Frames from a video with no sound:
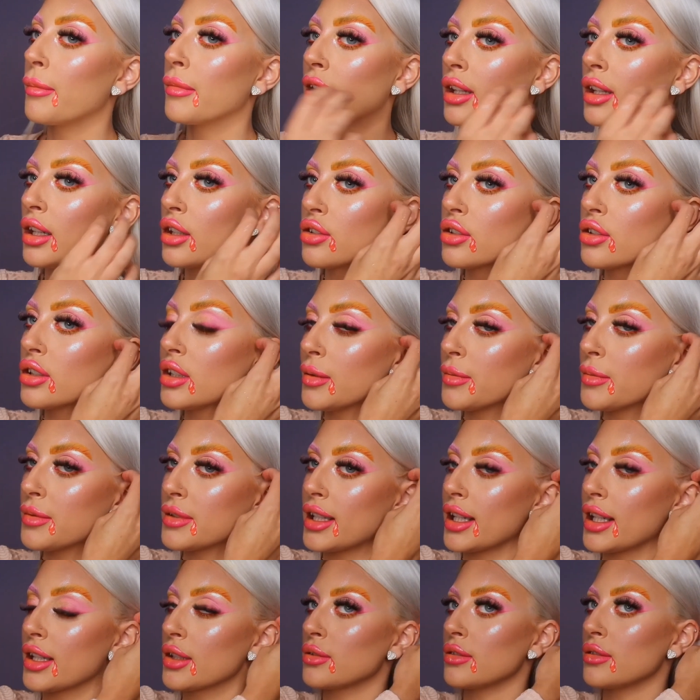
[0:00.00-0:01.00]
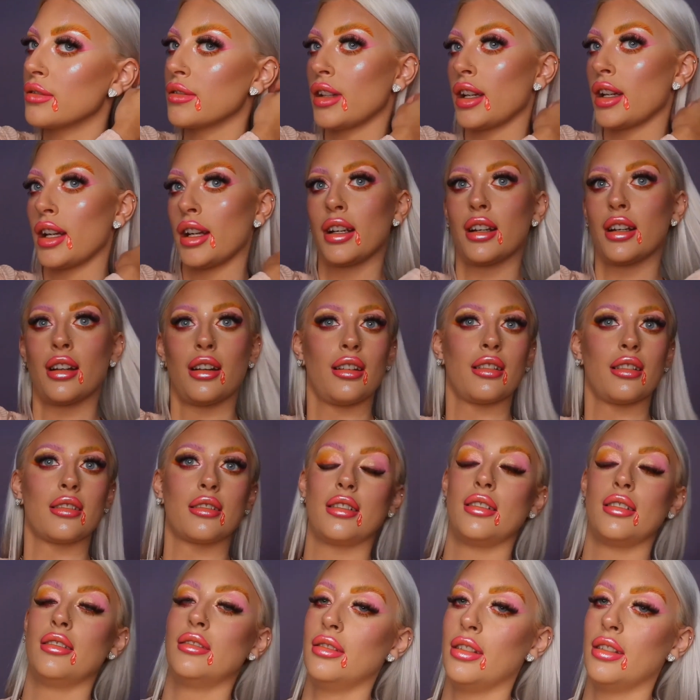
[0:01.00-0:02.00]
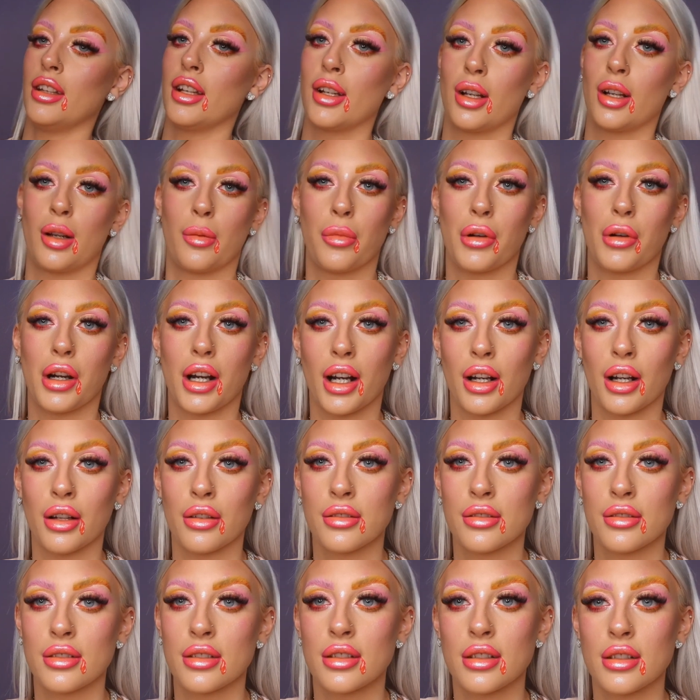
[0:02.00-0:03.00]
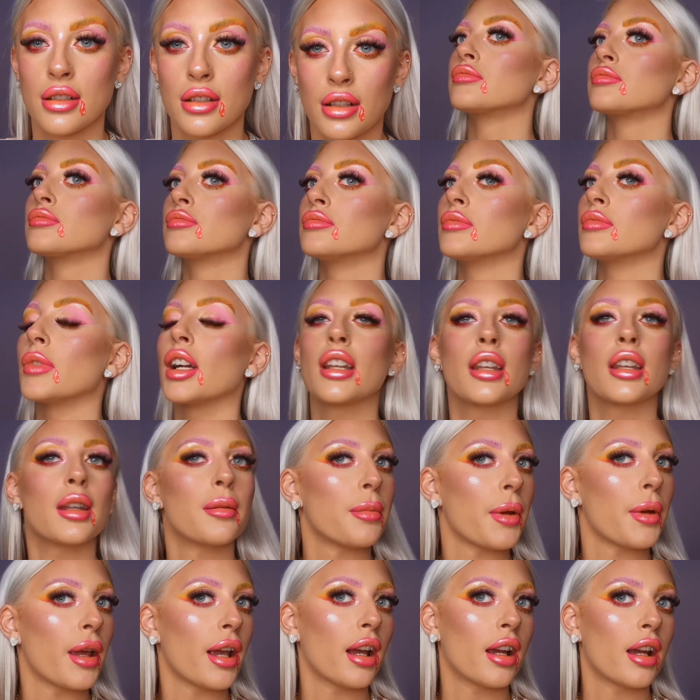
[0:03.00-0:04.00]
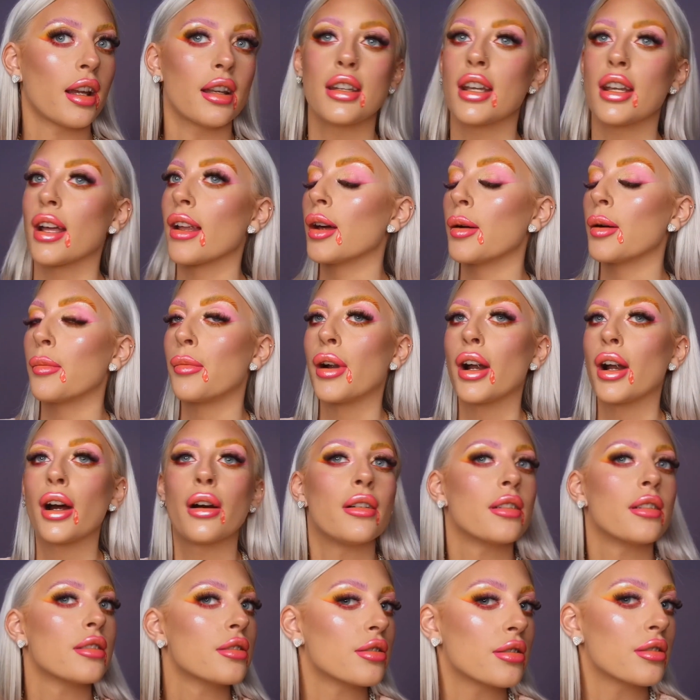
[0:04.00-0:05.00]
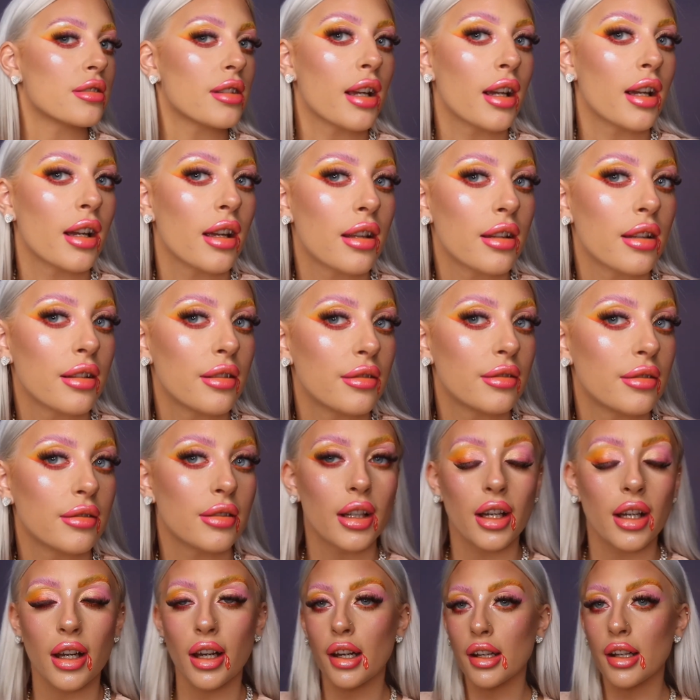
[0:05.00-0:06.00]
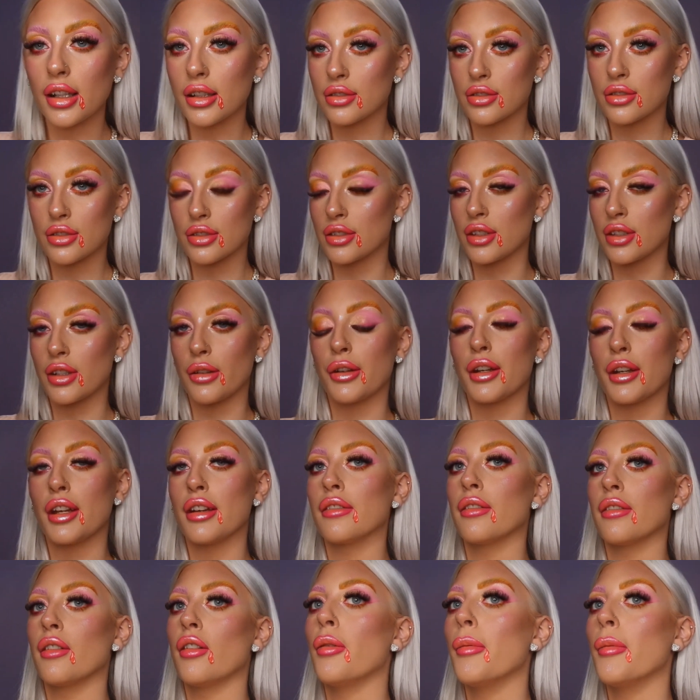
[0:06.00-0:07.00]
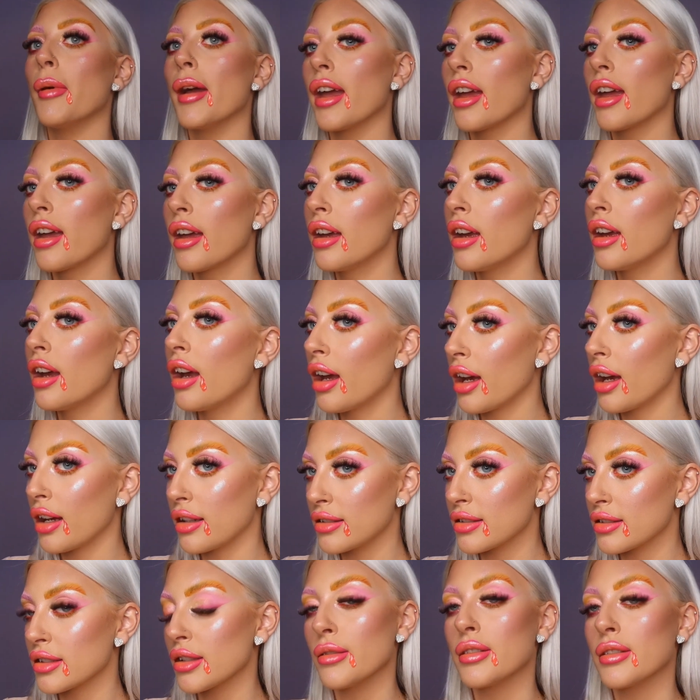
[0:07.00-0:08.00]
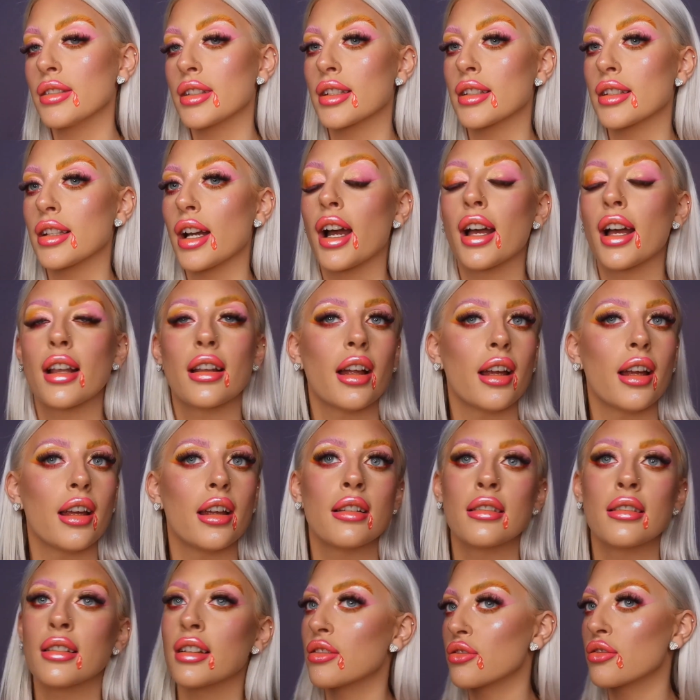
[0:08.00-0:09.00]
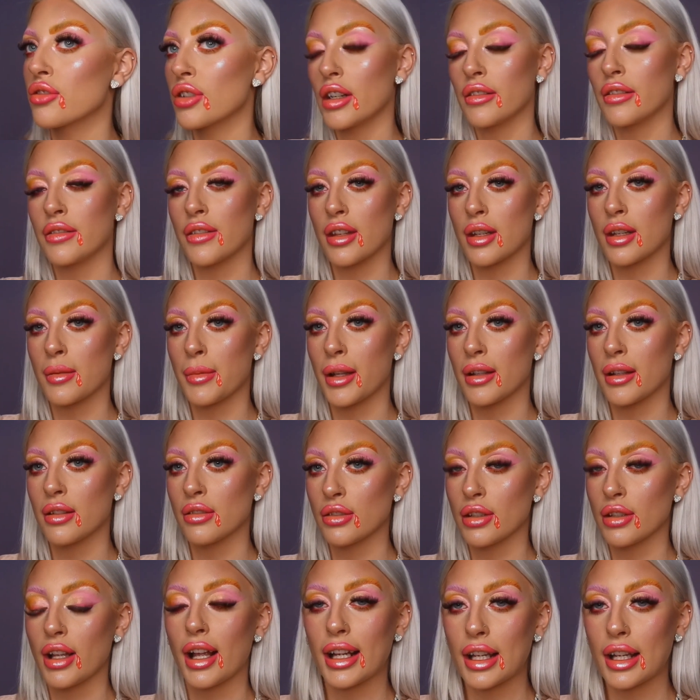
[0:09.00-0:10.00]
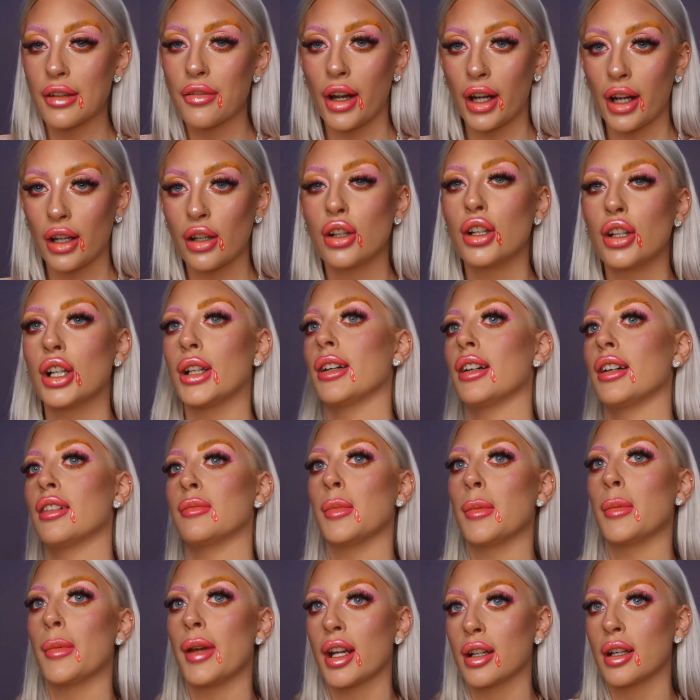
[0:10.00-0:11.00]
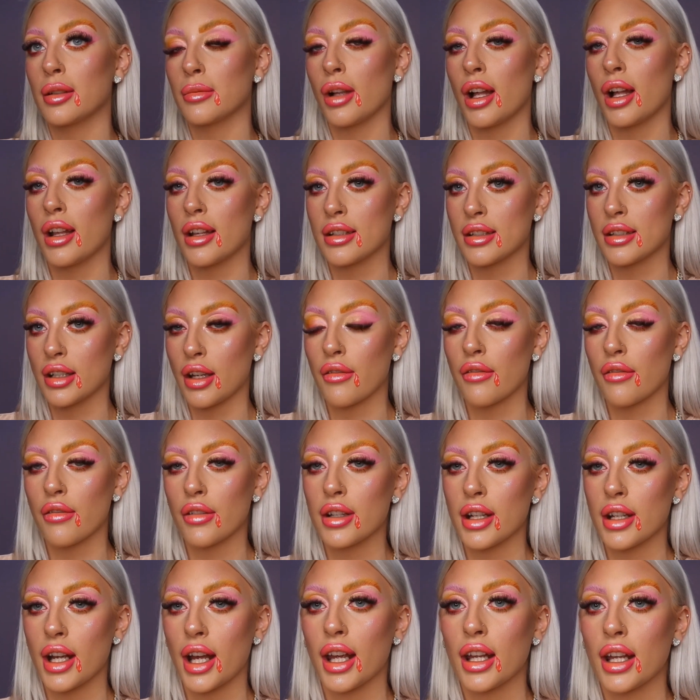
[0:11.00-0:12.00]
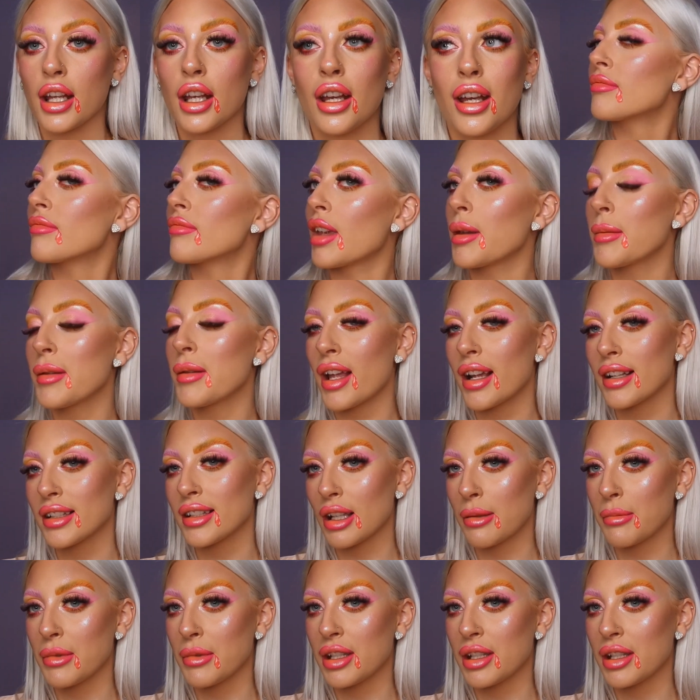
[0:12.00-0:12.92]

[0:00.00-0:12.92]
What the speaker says: literally obsessed with like the no brows. Like the pink and yellow brow is just like it's just doing it for me. And so is this highlight and literally everything about this. Like, if I could go out and make up like this every day, maybe next time you